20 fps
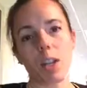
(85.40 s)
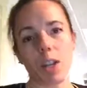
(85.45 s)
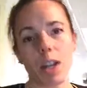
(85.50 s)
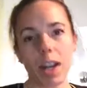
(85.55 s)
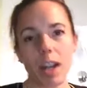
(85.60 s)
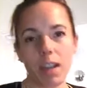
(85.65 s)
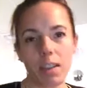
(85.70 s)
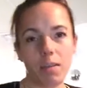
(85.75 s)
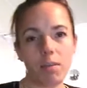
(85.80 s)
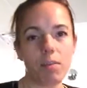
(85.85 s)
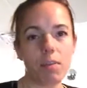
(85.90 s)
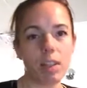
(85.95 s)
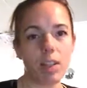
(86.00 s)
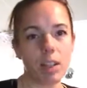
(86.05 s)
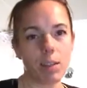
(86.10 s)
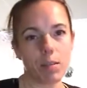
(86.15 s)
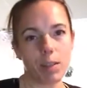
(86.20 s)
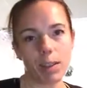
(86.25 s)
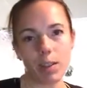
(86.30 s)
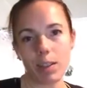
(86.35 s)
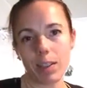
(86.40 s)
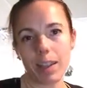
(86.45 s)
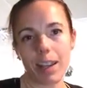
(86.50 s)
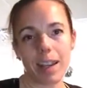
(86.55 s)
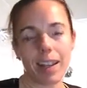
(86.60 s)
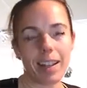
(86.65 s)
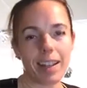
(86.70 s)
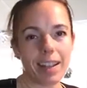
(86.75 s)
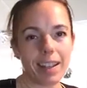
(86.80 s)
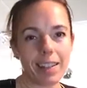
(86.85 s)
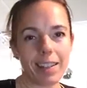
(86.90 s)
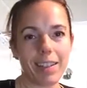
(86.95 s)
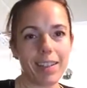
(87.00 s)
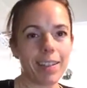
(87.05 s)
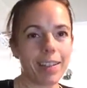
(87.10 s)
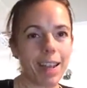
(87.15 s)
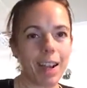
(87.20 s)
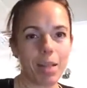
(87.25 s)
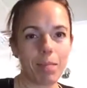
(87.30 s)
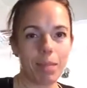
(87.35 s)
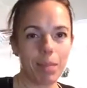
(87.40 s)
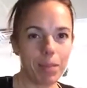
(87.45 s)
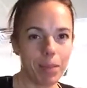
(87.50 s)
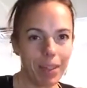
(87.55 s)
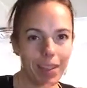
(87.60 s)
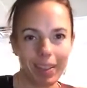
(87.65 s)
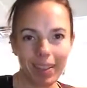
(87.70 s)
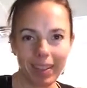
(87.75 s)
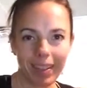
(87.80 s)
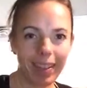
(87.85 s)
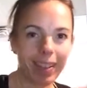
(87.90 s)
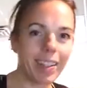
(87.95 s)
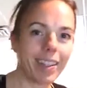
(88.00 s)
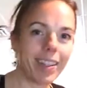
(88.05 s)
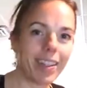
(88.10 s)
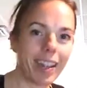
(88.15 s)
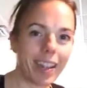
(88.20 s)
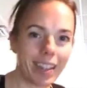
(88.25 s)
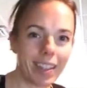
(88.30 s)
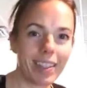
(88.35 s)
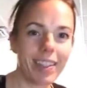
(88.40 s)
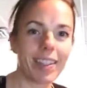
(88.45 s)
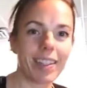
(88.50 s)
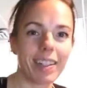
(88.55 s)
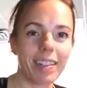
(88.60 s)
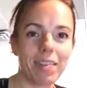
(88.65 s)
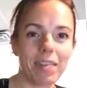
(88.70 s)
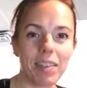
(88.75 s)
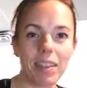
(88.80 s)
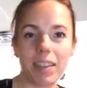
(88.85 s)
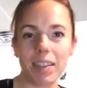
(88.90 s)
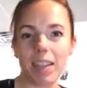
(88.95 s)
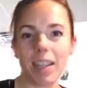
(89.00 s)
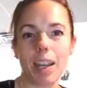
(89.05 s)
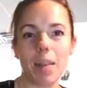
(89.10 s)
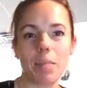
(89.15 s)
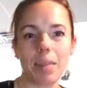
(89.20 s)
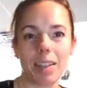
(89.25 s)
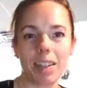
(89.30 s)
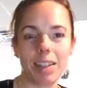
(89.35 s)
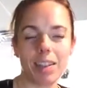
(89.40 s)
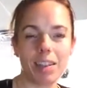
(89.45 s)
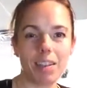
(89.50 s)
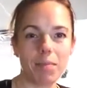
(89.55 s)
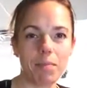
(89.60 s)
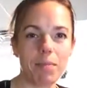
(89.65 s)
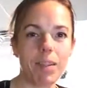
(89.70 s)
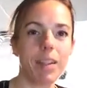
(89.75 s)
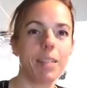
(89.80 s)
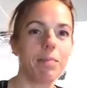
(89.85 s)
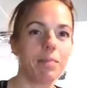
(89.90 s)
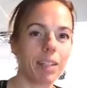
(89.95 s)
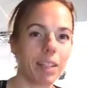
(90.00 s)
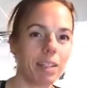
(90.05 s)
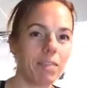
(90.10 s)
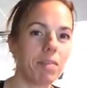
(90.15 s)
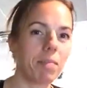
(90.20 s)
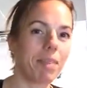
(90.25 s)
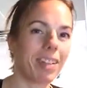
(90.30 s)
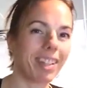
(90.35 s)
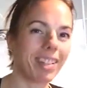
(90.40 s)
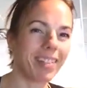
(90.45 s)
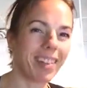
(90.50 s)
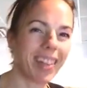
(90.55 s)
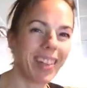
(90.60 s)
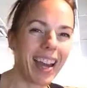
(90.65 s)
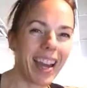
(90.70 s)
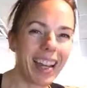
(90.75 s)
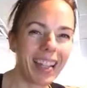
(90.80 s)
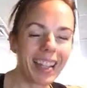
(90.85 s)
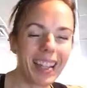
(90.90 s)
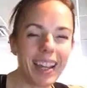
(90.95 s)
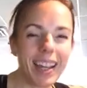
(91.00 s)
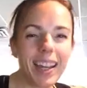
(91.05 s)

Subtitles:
health and fitness. We'll use that as an example because that's the field that I'm in, so I'm really familiar with that.